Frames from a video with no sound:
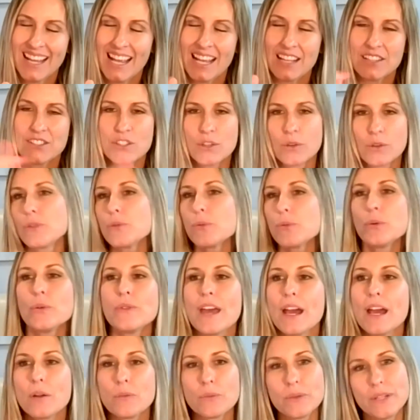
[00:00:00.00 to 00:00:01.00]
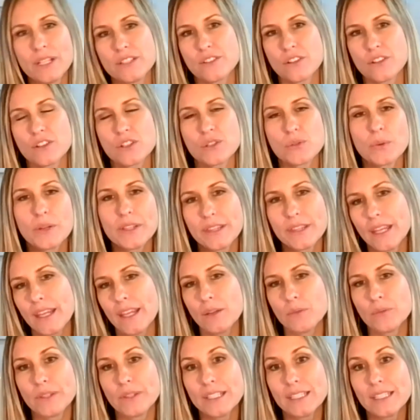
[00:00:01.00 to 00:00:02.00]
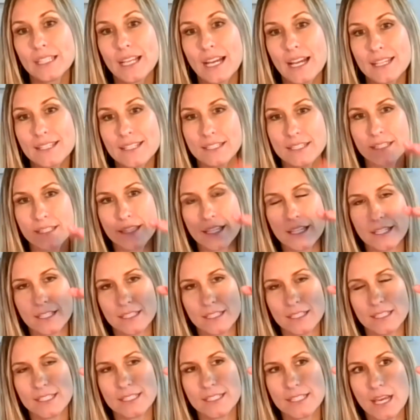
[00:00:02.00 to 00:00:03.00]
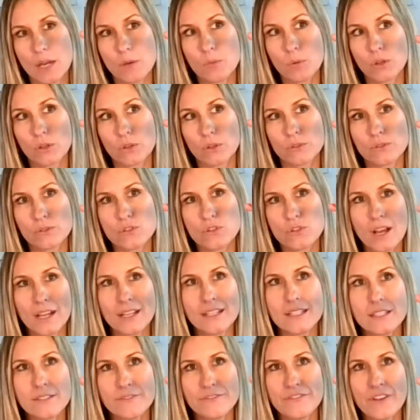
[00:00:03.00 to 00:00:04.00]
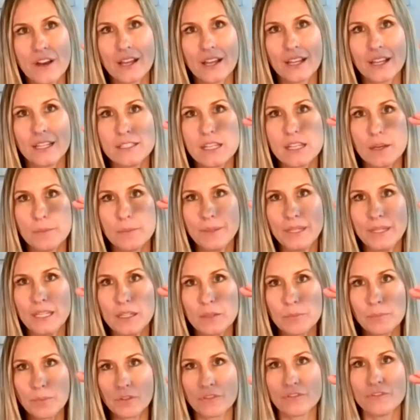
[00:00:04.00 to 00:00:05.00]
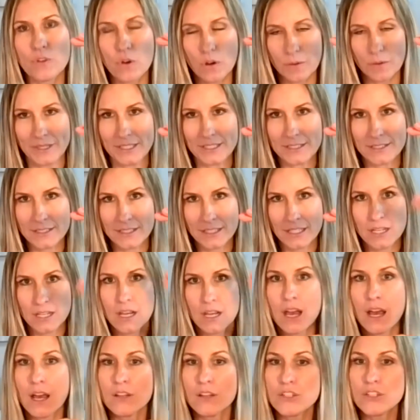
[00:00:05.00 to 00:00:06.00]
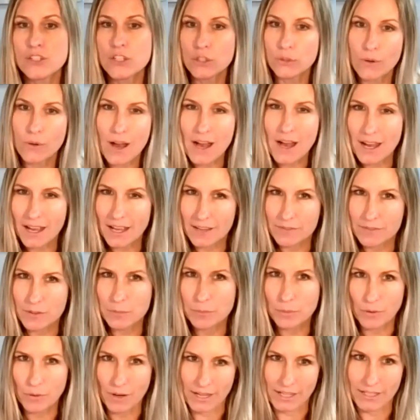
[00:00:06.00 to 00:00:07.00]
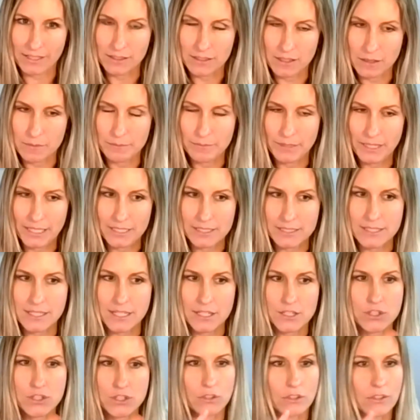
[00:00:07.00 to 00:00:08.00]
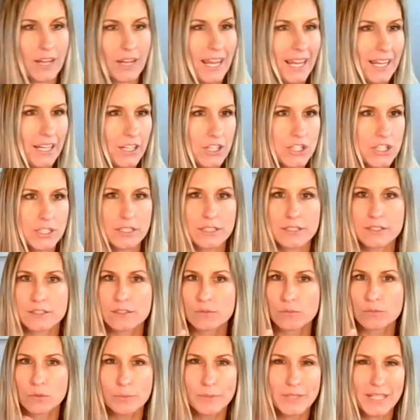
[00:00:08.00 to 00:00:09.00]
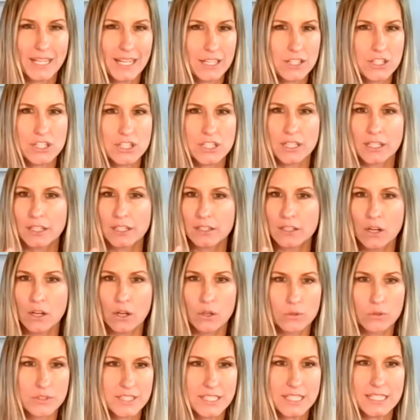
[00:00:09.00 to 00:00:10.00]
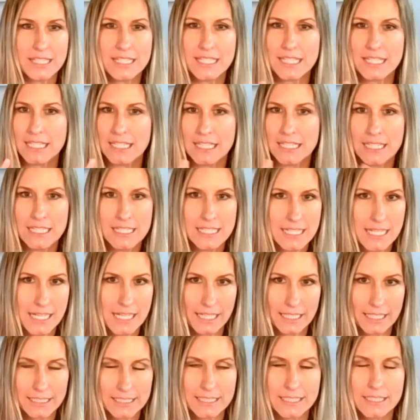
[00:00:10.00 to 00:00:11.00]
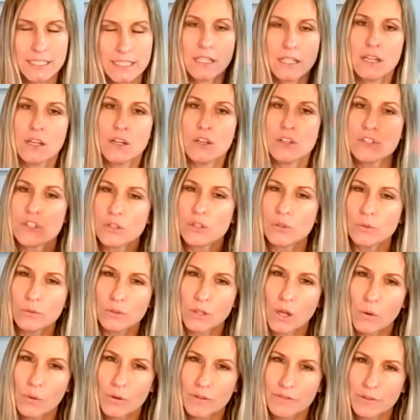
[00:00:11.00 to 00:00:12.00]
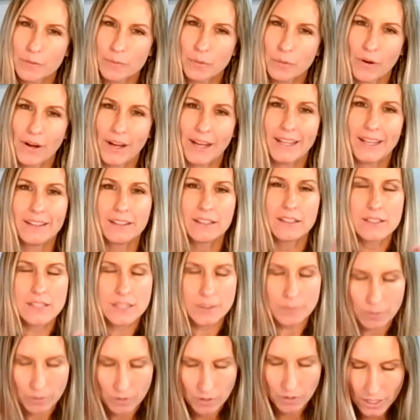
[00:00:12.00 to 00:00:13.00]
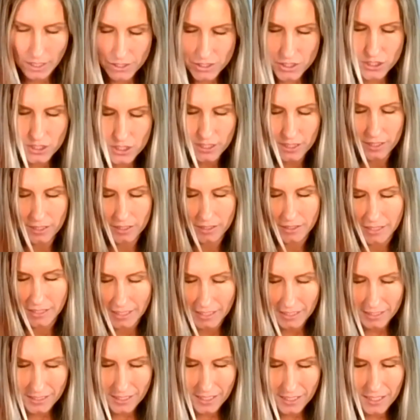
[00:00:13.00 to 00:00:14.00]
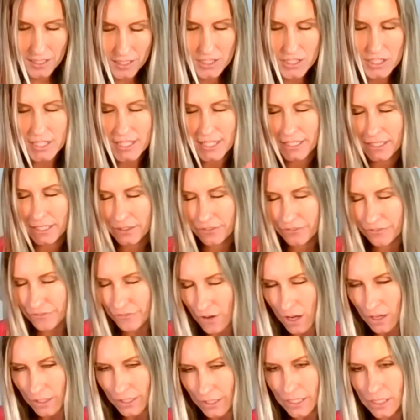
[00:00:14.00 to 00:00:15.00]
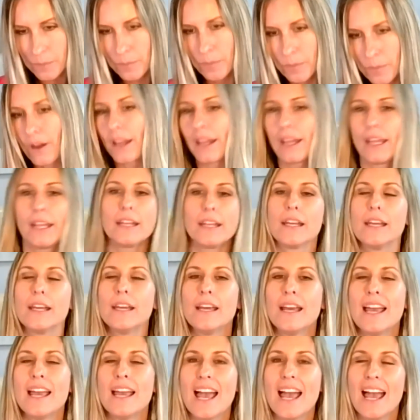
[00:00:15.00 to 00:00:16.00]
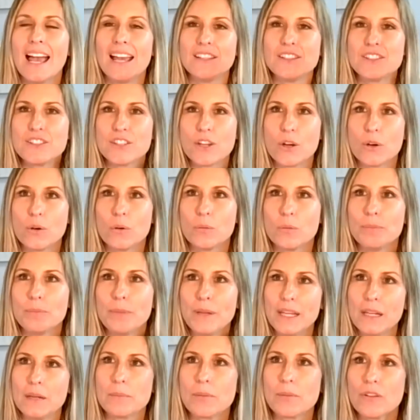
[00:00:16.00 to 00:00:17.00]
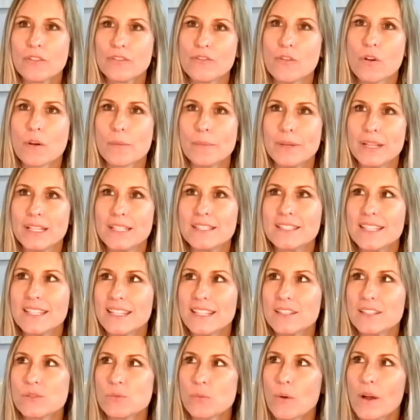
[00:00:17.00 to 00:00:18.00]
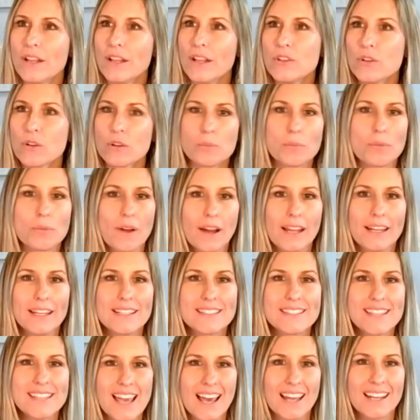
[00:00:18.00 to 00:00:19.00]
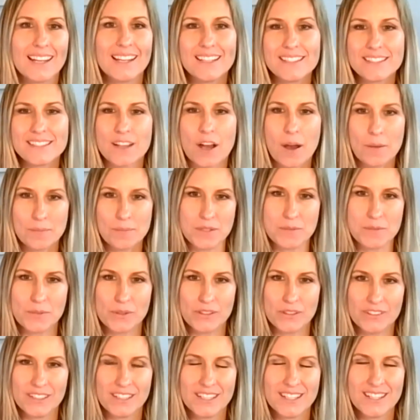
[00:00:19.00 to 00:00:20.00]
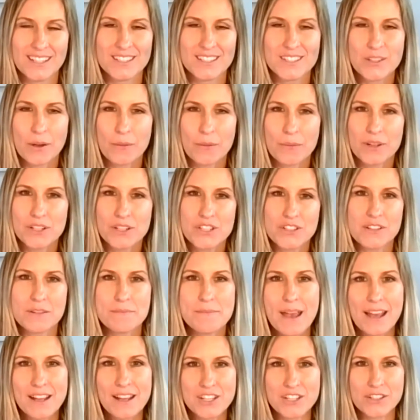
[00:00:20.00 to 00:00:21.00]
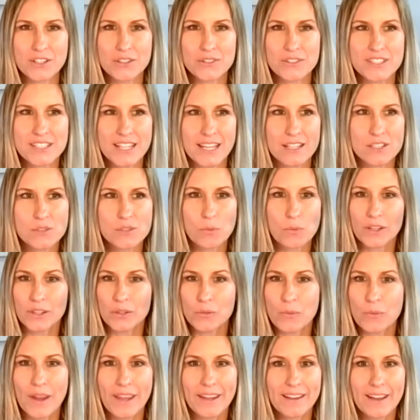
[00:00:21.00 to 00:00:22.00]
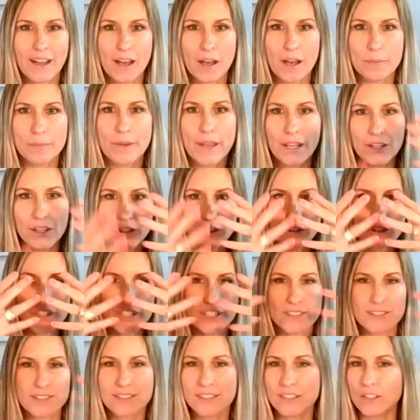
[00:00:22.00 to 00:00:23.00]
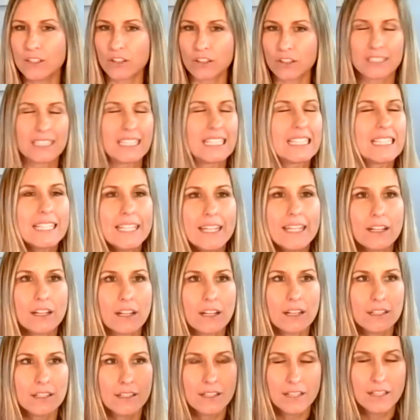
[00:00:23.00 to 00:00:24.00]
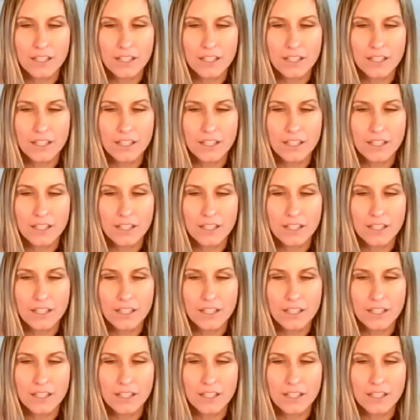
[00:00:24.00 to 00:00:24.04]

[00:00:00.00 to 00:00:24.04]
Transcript: And so through that research, what they realized is that we're trying to find a peak performance. Too high of a brain means that you're anxious, rumination, OCD, tics. Too low of a brain, depression, ADHD, foggy brain. And so peak performance is when your brain is at its optimal. So I want you to imagine those days where you wake up and you're clear.